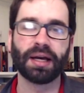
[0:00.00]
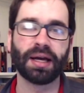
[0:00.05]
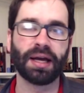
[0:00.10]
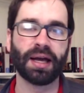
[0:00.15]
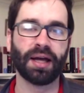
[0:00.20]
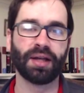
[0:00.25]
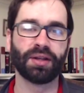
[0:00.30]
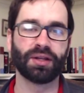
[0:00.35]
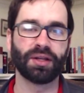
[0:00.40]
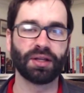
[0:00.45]

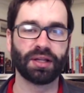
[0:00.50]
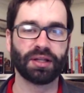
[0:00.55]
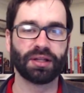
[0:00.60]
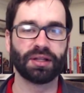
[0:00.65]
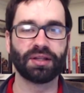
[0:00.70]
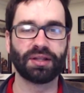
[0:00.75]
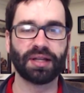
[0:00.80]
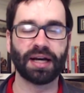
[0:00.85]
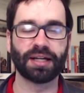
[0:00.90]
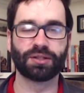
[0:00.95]
and
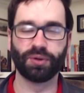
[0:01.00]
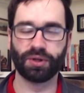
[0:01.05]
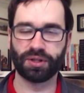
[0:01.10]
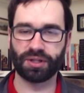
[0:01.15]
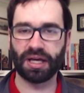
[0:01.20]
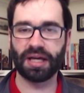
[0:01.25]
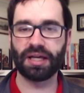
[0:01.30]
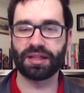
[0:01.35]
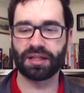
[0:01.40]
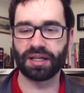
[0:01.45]
and that's what
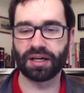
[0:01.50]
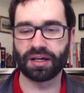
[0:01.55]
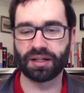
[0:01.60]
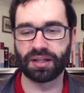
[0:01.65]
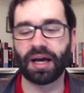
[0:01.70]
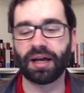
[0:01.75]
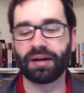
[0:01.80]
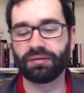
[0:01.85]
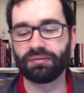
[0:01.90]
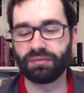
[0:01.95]
they think
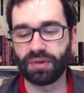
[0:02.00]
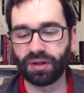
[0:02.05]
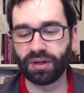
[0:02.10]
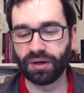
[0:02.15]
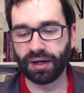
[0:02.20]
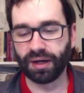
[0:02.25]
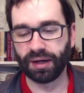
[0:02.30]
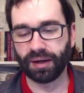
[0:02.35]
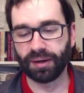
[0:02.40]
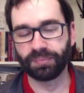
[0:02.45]
that
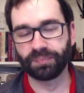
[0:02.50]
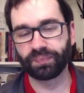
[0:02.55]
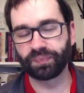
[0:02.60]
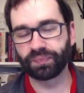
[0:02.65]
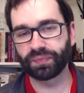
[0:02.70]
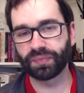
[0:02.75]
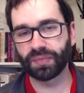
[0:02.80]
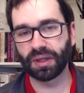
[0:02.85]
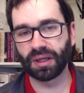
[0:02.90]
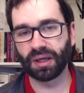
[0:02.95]

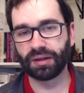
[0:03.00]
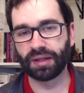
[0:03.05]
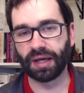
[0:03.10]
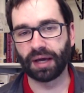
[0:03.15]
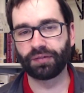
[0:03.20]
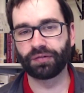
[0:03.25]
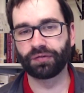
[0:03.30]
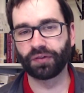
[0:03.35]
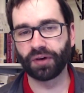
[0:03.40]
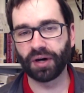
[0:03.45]
um,
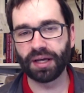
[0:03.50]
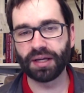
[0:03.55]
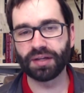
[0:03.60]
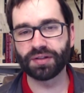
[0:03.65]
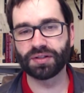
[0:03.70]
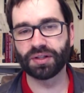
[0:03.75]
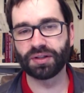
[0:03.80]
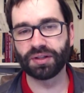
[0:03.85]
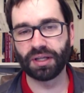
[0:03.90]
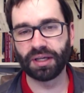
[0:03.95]
that
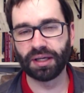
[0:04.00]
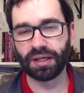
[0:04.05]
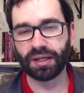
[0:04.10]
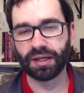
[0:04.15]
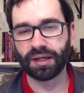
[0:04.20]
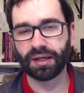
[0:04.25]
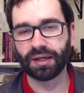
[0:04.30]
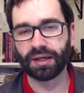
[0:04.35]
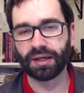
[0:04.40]
phrase in the